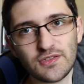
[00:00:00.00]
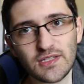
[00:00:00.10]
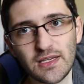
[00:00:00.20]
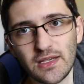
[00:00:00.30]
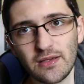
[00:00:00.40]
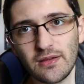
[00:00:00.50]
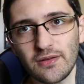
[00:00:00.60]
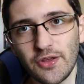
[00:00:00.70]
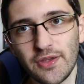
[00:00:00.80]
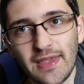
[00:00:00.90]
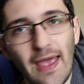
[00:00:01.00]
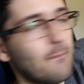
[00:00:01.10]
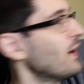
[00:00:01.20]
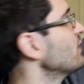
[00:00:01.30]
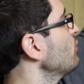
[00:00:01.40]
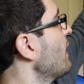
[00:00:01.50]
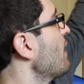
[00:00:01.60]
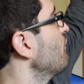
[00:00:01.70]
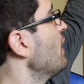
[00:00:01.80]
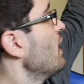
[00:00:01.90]
see no, you can't, but I do
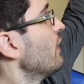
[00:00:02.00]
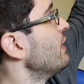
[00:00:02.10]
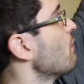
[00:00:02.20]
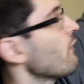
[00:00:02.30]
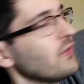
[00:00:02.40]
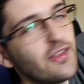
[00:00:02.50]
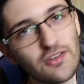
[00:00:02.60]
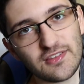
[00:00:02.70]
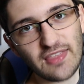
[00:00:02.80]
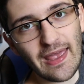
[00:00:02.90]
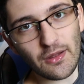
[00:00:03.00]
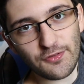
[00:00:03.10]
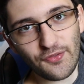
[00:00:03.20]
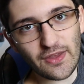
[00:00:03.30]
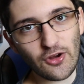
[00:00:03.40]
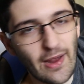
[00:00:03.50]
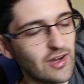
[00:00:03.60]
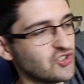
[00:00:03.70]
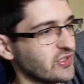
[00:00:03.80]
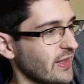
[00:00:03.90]
have the Marvel Legends Thanos figure
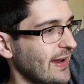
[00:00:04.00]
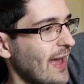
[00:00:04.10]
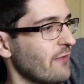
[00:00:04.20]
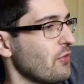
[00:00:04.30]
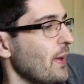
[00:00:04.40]
actually like out of the